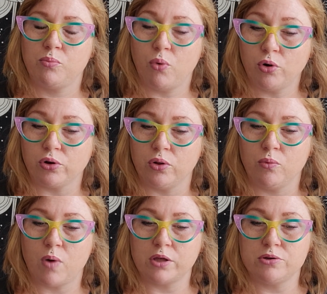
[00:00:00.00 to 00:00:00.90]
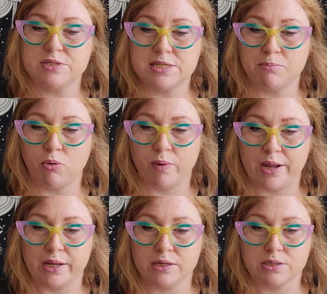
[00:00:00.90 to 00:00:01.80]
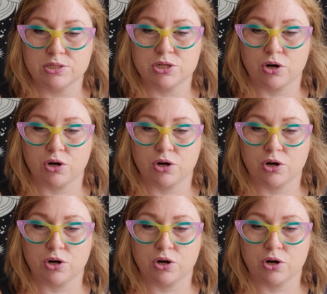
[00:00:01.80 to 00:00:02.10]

portal while you step away to